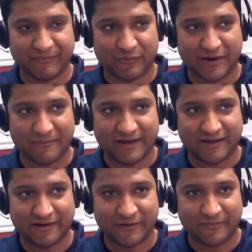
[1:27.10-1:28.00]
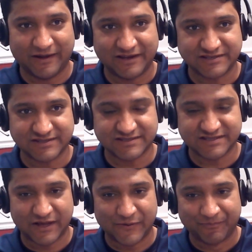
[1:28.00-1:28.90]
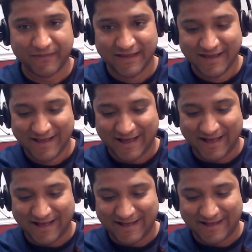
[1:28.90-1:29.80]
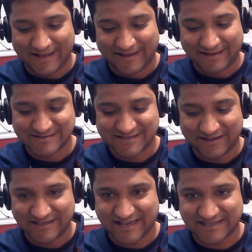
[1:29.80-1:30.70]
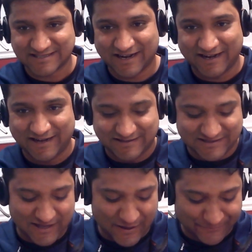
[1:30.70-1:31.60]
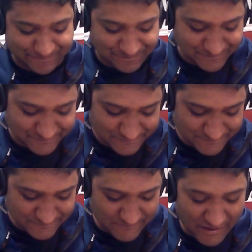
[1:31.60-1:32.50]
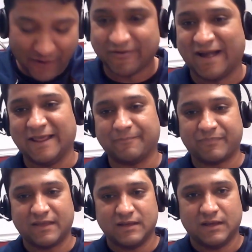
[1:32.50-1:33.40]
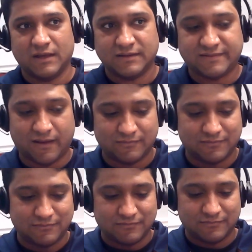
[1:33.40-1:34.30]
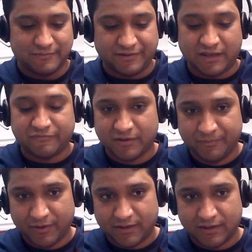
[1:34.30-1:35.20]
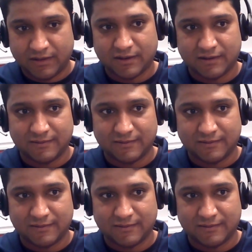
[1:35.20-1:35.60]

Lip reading: what are my recommendations? So let's get started. So, alrighty. So when you think of a computer,